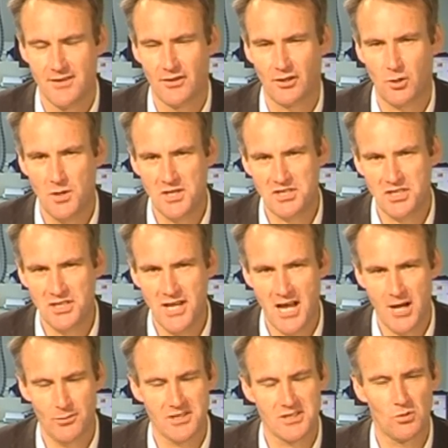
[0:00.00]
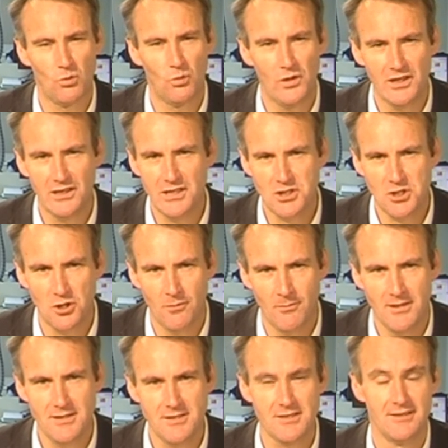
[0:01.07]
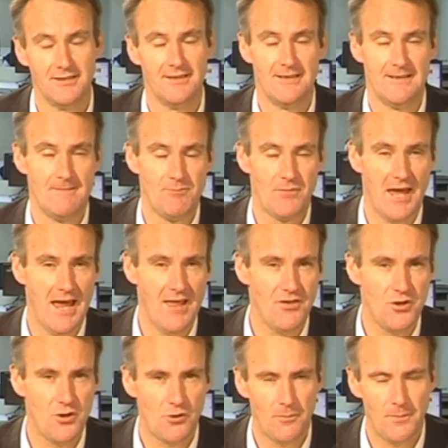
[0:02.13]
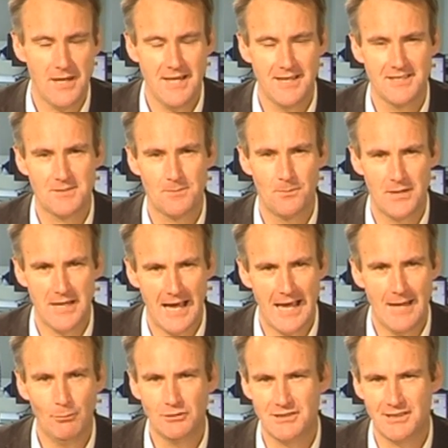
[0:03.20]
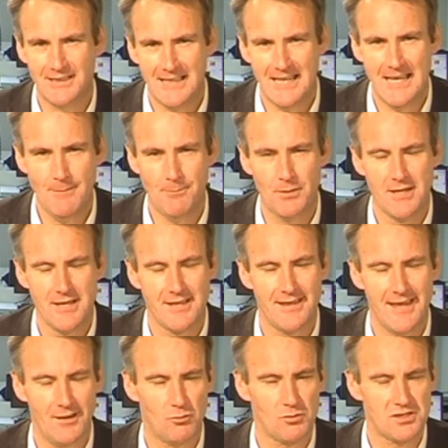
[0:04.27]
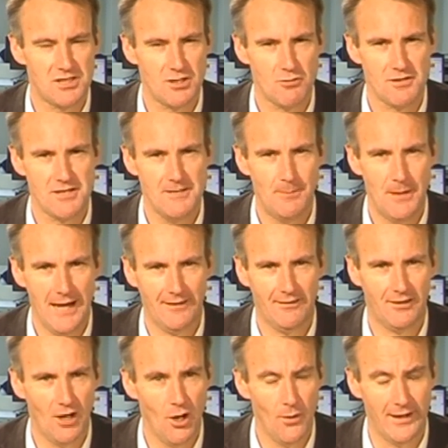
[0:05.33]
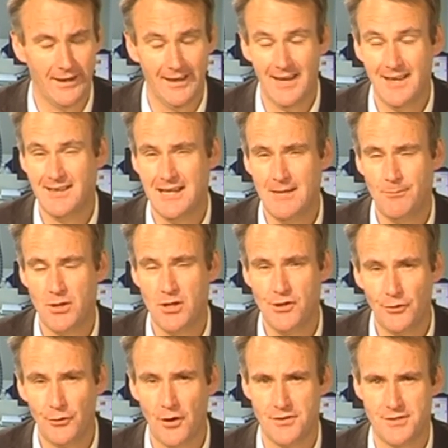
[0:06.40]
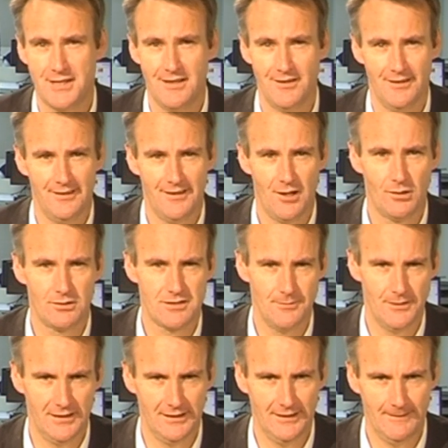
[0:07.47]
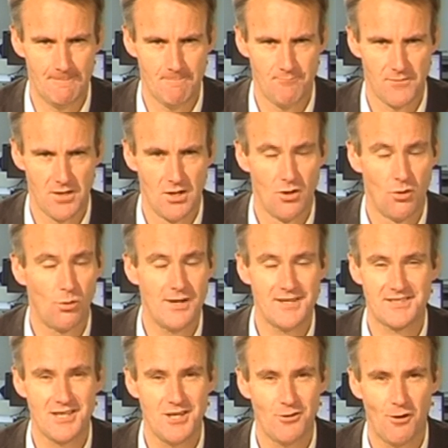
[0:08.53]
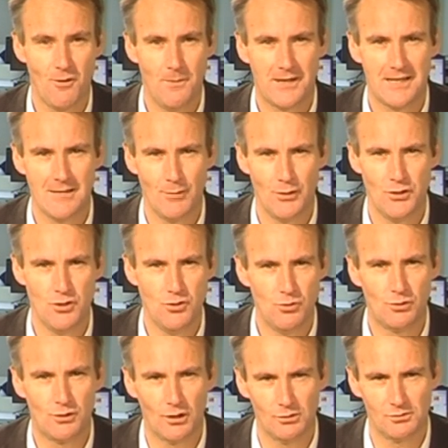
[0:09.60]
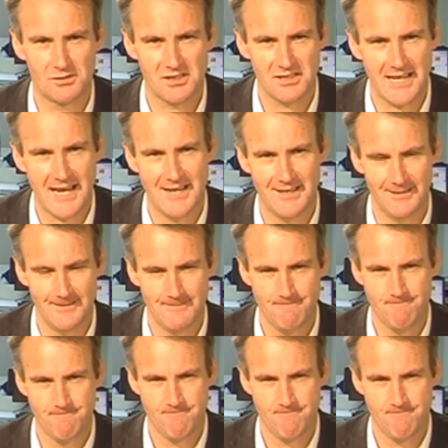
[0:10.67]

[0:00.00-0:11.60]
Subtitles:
The question now is, will the Germans and the Europeans be able to keep that austerity pact going and keep the euro together ultimately? Or has the euro become a new gold standard?